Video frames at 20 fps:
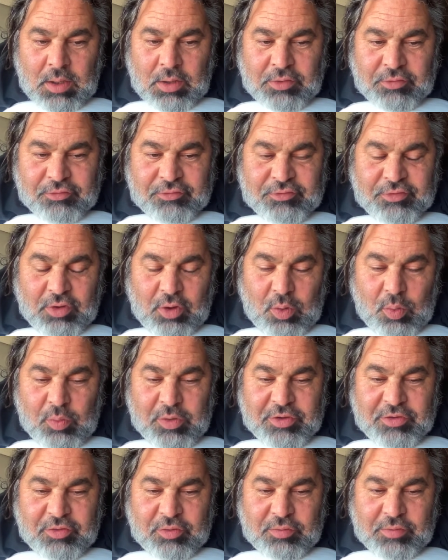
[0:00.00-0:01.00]
So
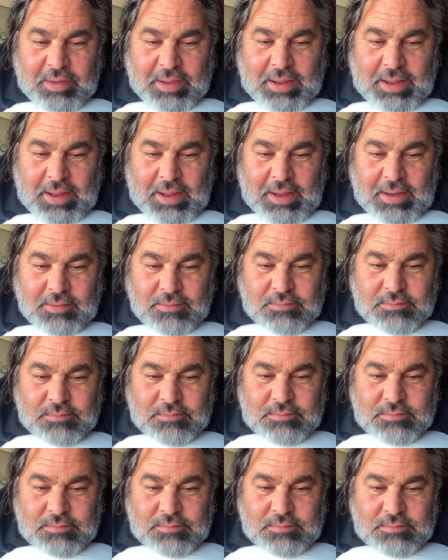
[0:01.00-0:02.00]
we do that,
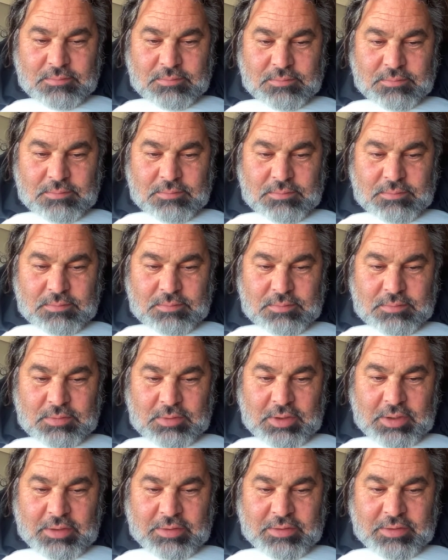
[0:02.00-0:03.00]

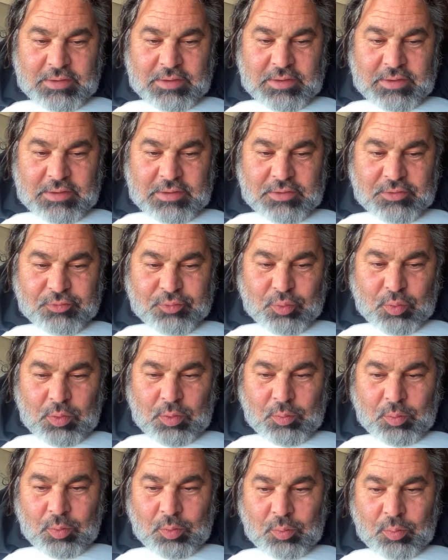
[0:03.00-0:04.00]
and then there's
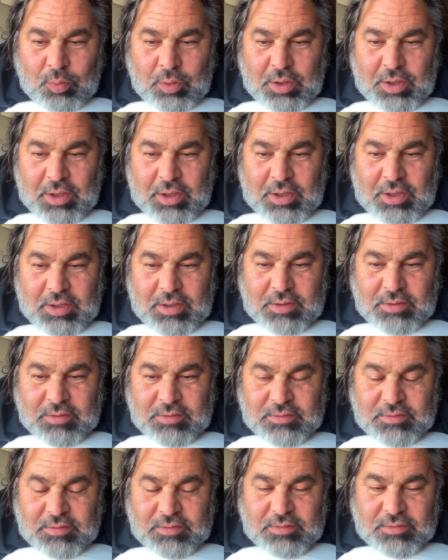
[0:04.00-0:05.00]
World War I, and
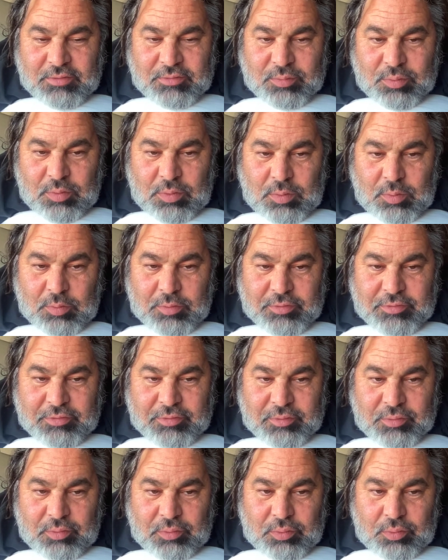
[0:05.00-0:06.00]
then there's World War
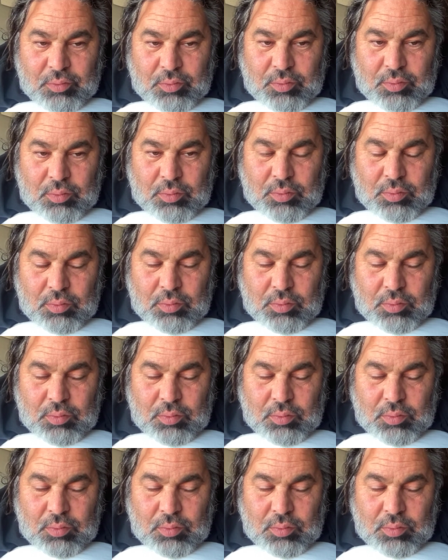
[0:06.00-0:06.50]
II.